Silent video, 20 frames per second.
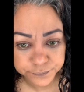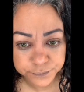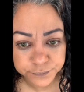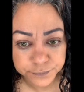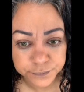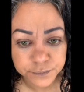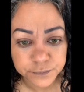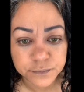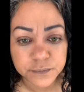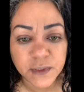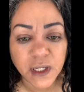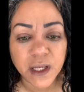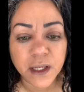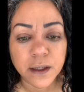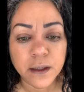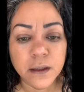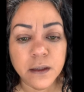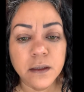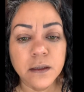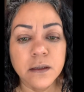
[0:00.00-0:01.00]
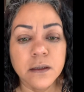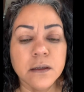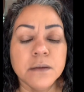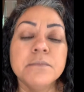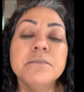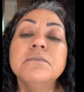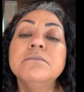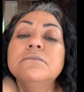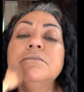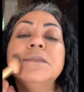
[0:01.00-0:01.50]
Okay,
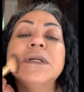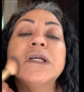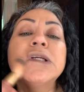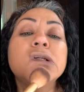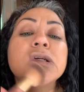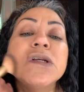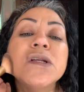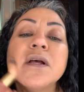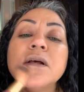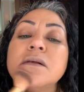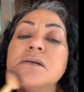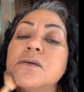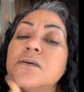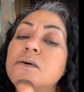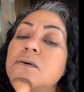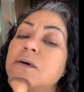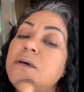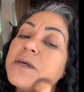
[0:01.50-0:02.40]
make sure that's all